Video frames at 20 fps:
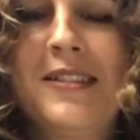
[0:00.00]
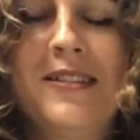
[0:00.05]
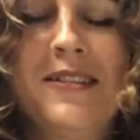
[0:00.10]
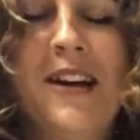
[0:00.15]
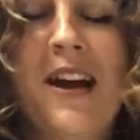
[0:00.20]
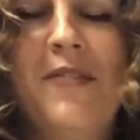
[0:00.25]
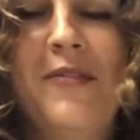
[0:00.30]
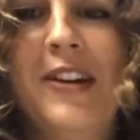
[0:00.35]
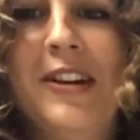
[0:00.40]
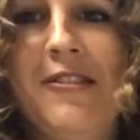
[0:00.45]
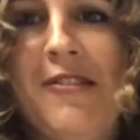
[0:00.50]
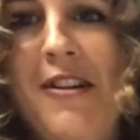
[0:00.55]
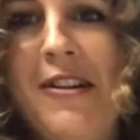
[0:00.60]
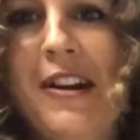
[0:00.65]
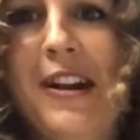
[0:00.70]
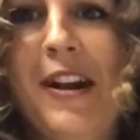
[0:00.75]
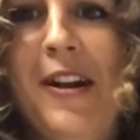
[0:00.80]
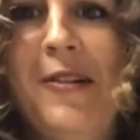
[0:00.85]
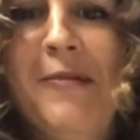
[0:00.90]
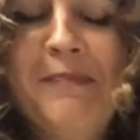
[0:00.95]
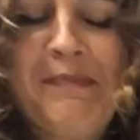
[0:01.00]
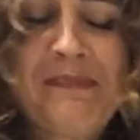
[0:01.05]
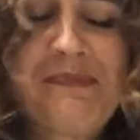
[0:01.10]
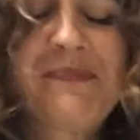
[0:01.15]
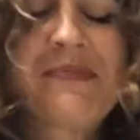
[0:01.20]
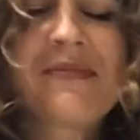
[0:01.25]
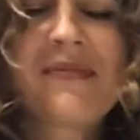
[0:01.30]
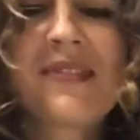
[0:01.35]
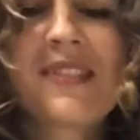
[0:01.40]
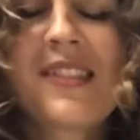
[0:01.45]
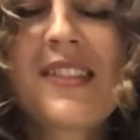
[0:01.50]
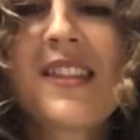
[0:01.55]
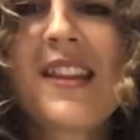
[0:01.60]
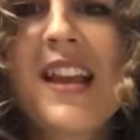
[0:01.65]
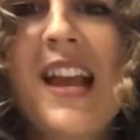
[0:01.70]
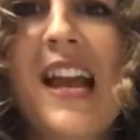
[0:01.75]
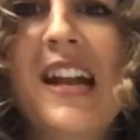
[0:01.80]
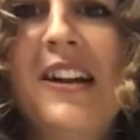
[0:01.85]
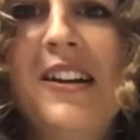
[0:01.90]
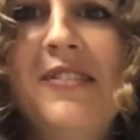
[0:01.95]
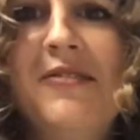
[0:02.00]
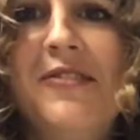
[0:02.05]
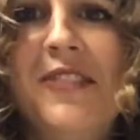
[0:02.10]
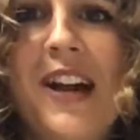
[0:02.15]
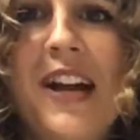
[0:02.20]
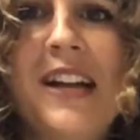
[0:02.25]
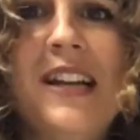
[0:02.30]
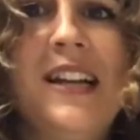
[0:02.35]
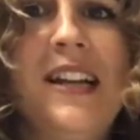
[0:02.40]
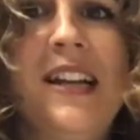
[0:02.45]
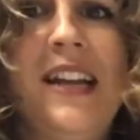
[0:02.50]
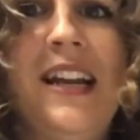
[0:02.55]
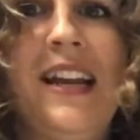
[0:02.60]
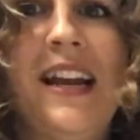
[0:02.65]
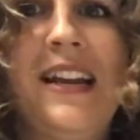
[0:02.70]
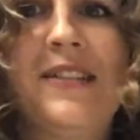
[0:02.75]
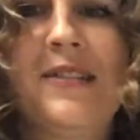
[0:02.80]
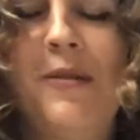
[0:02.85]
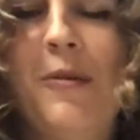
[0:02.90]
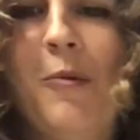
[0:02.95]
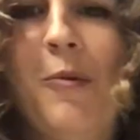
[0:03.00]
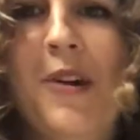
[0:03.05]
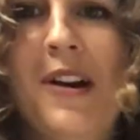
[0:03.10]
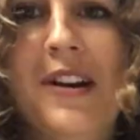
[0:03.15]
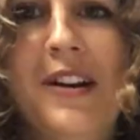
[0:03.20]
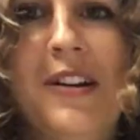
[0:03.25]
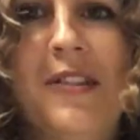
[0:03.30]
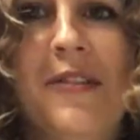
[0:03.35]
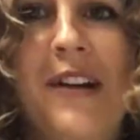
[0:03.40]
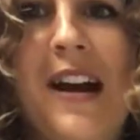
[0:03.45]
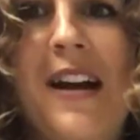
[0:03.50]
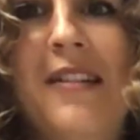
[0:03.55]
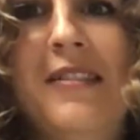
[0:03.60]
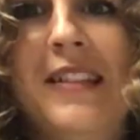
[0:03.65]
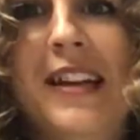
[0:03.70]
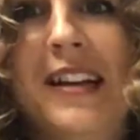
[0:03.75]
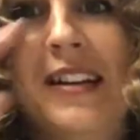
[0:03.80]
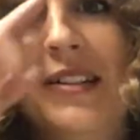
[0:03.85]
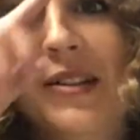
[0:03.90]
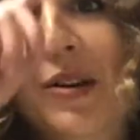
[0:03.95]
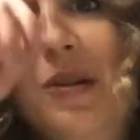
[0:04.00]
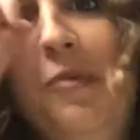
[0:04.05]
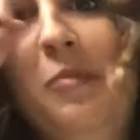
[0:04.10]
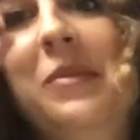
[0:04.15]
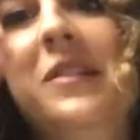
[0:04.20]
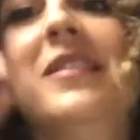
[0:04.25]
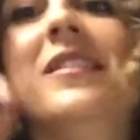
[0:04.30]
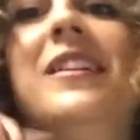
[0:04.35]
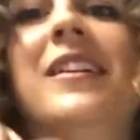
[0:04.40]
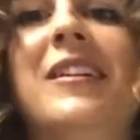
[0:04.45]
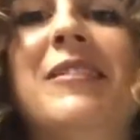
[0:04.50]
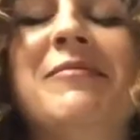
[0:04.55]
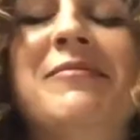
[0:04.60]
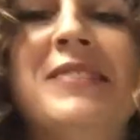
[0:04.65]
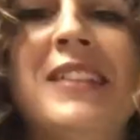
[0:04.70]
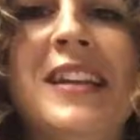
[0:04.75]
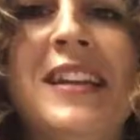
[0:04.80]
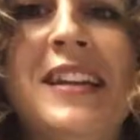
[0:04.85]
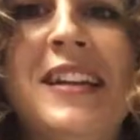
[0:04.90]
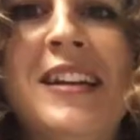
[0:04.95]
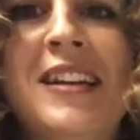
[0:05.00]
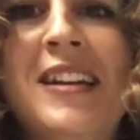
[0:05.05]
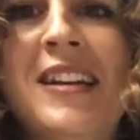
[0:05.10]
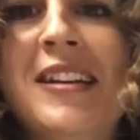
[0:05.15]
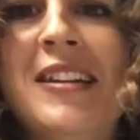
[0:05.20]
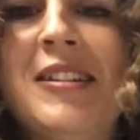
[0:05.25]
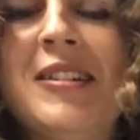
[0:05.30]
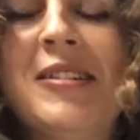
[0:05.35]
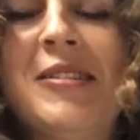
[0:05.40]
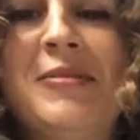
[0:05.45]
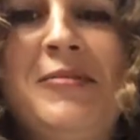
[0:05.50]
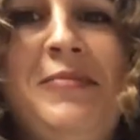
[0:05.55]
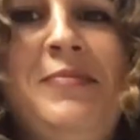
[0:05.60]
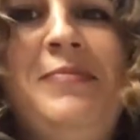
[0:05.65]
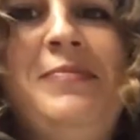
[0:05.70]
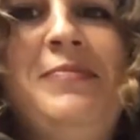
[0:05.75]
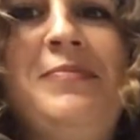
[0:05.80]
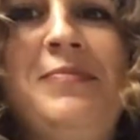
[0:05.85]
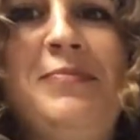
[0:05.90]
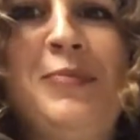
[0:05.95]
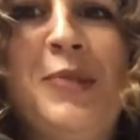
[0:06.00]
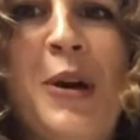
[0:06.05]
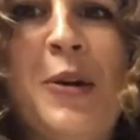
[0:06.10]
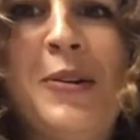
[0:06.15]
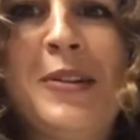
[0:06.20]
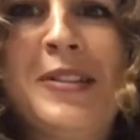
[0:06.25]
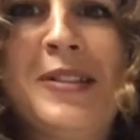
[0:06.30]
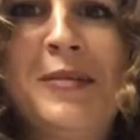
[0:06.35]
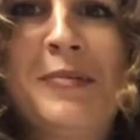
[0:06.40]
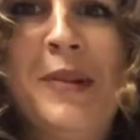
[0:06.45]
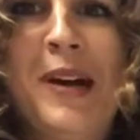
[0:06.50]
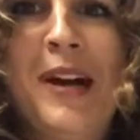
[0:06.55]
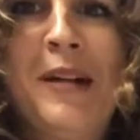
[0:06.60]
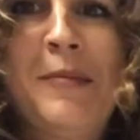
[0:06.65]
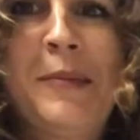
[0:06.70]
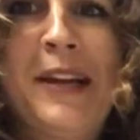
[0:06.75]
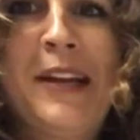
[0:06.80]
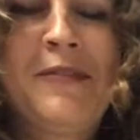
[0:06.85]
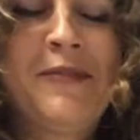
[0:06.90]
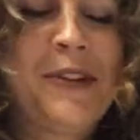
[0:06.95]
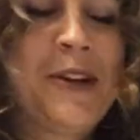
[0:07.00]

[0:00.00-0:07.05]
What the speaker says: not very long ago. I couldn't find any. I wandered around like a dope in the produce department